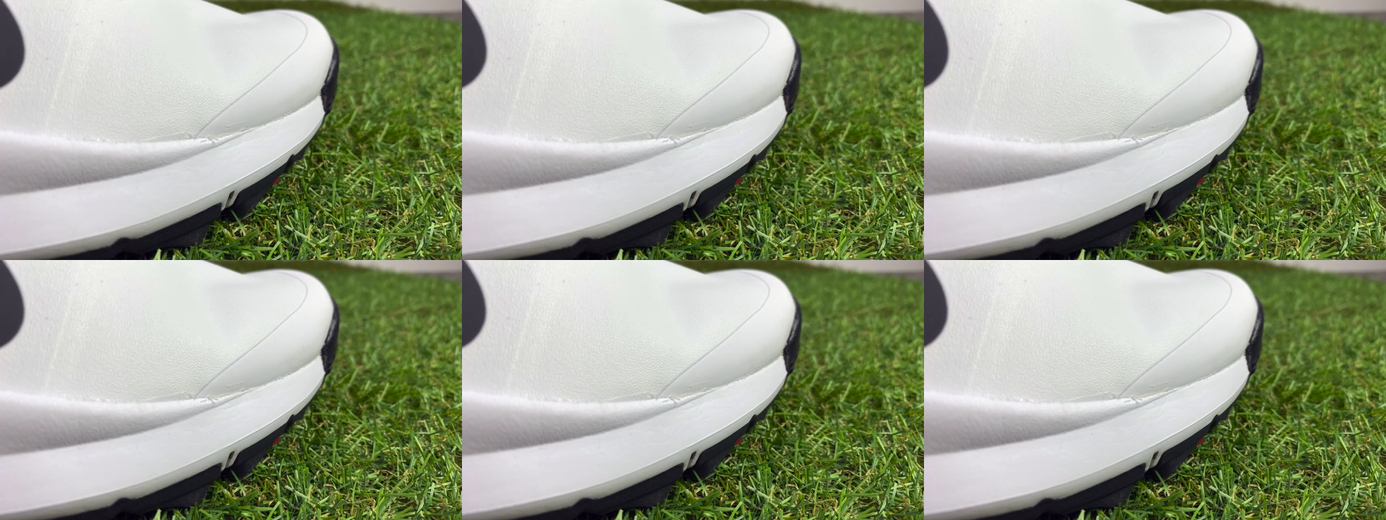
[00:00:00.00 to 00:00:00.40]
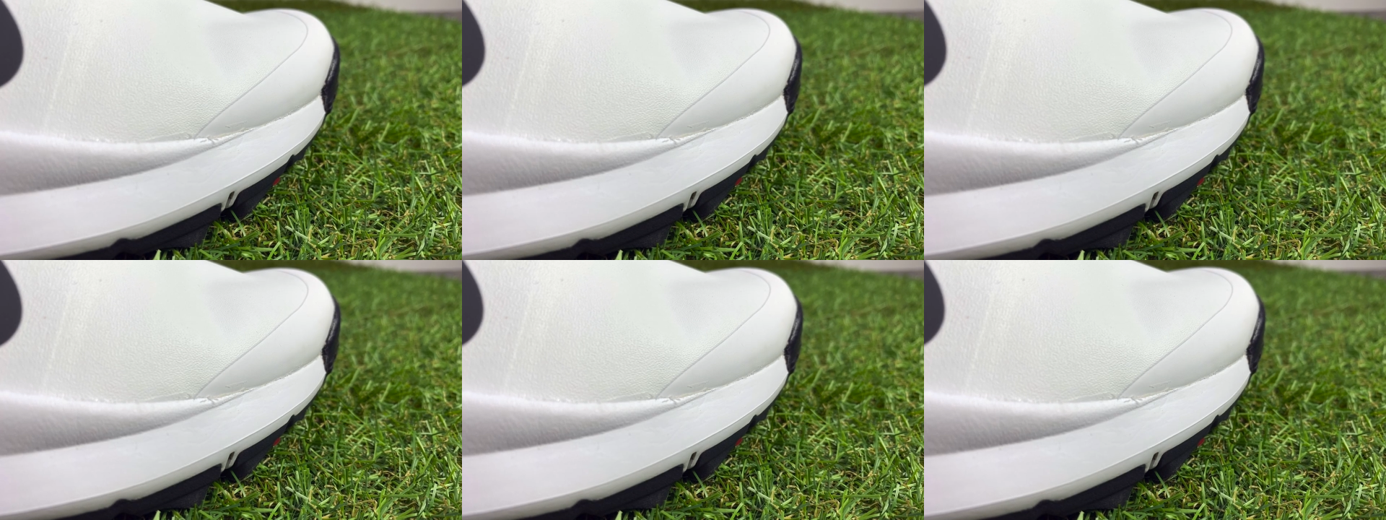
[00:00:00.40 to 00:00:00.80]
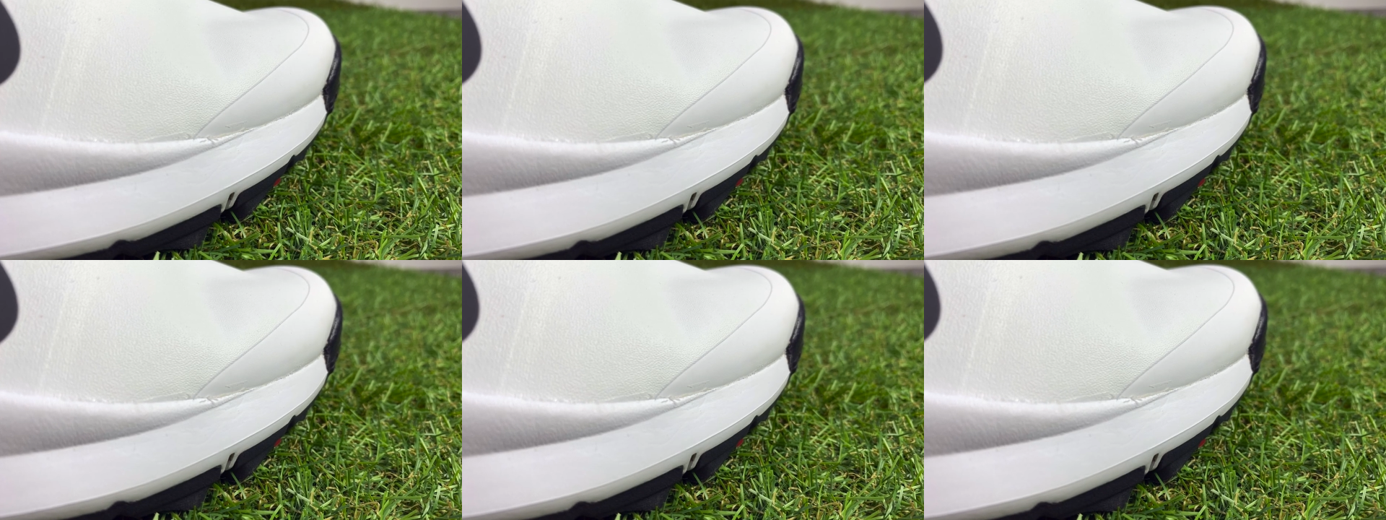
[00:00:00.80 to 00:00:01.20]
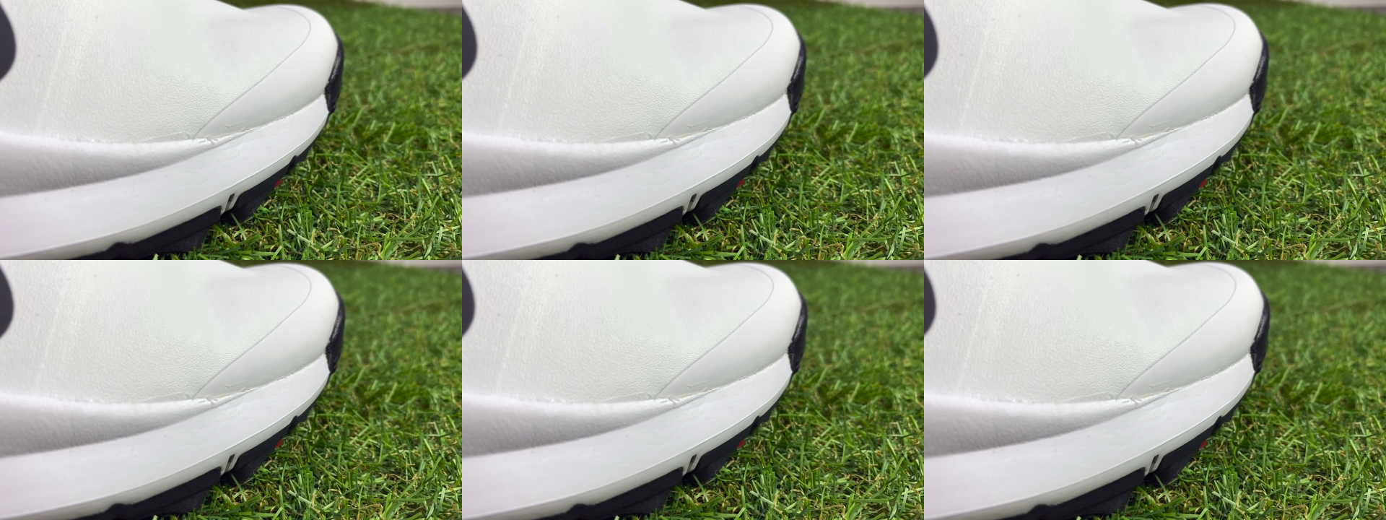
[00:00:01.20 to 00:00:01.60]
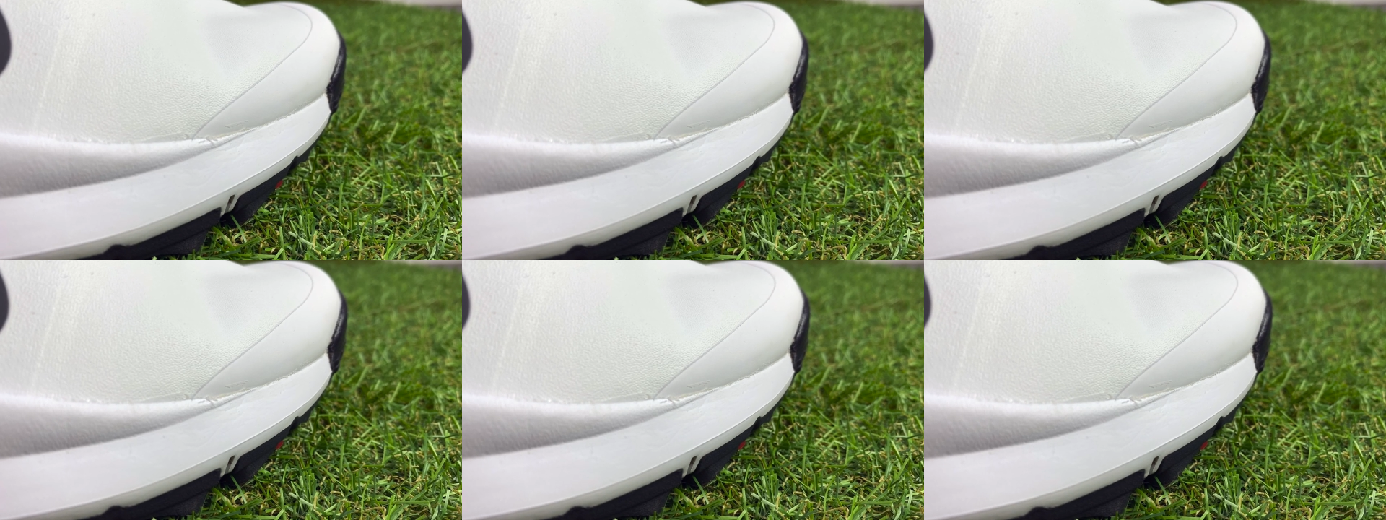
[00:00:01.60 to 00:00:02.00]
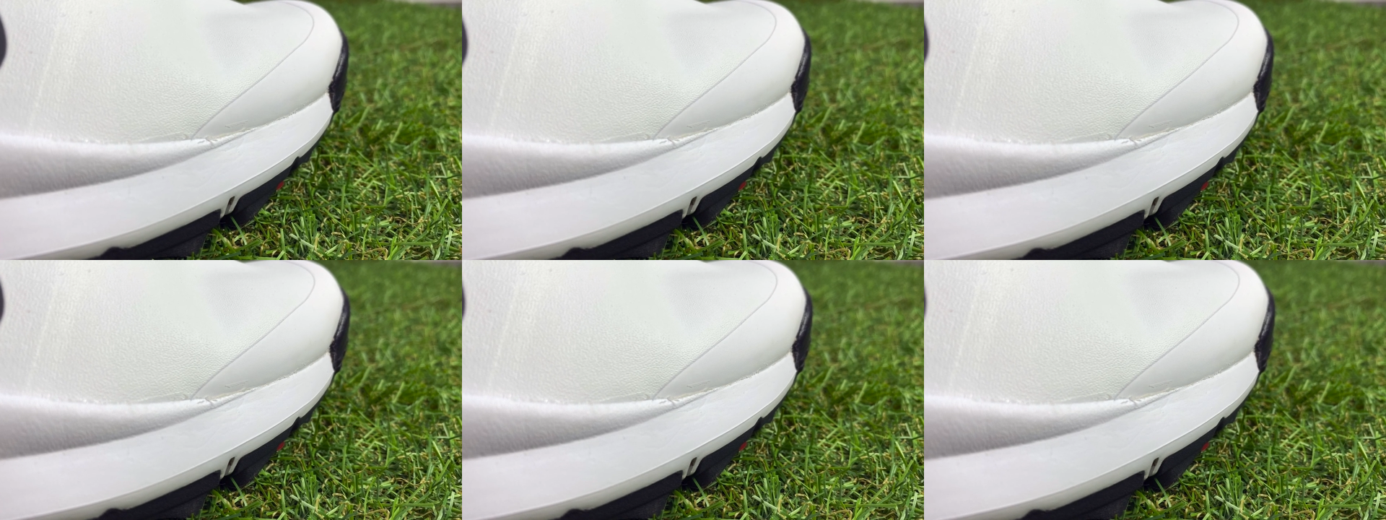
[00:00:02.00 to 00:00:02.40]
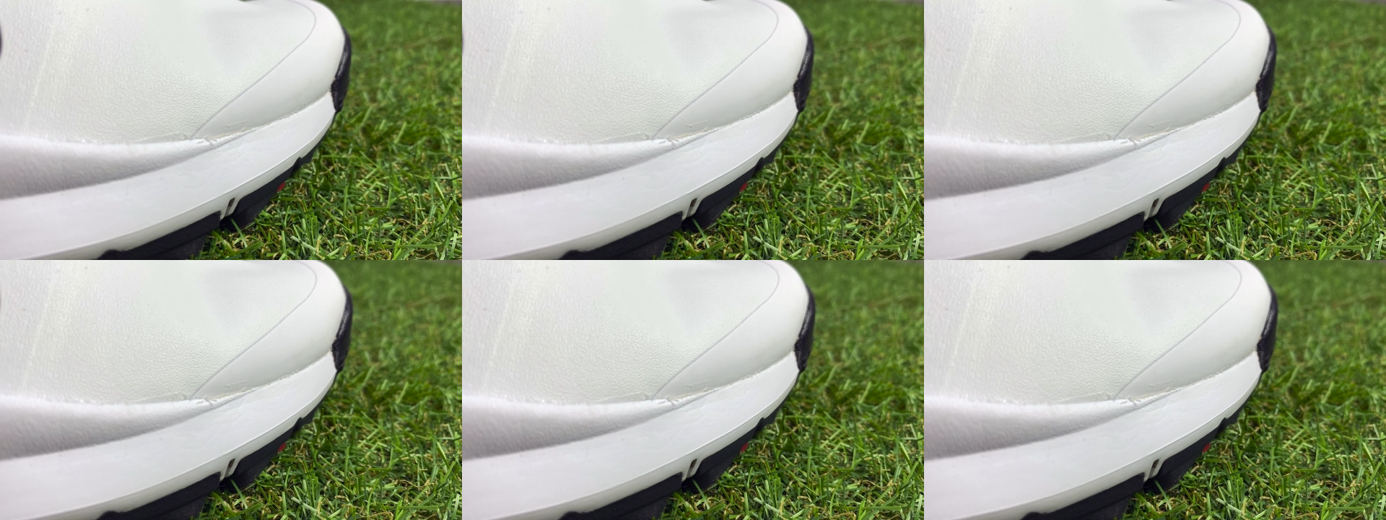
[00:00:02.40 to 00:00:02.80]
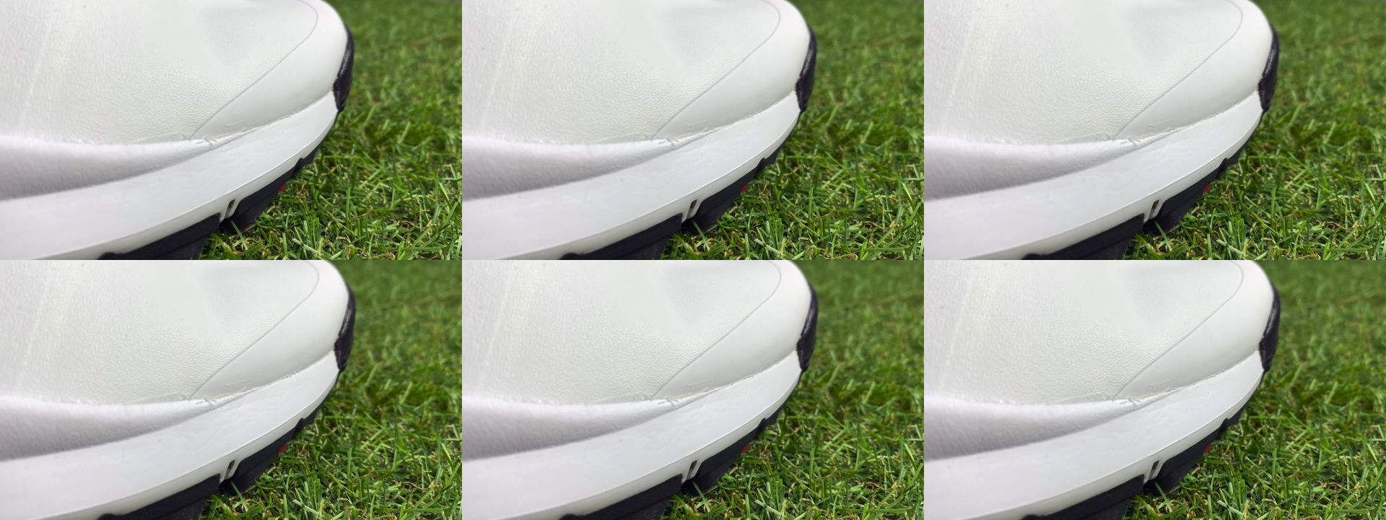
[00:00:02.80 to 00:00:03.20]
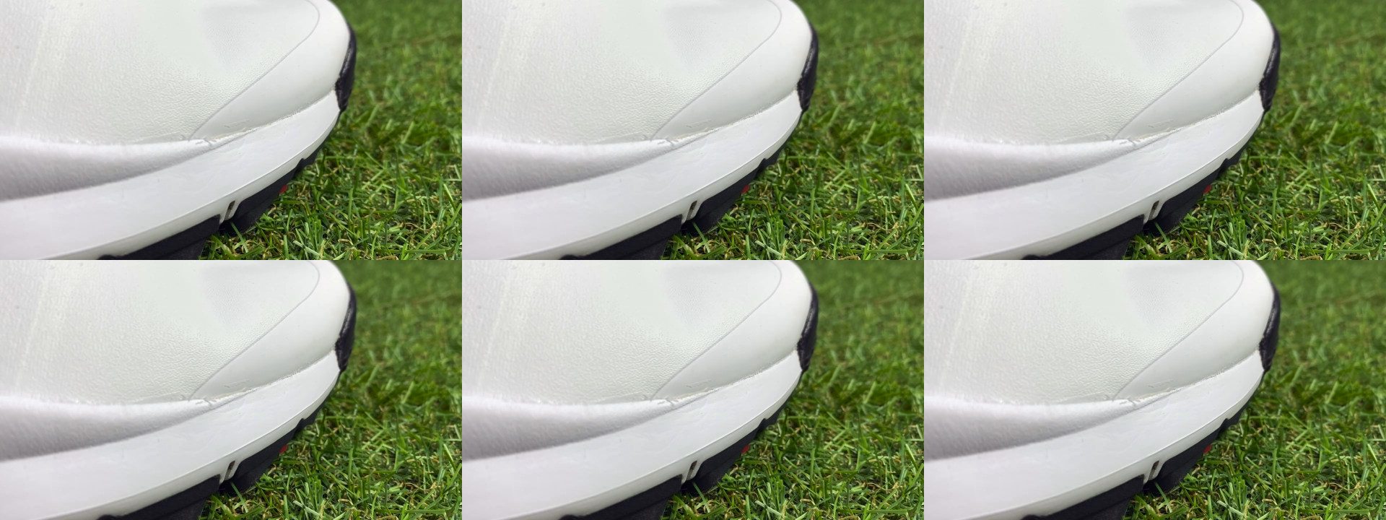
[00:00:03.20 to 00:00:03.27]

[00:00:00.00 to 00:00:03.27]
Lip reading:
Nobody's mouth can be seen.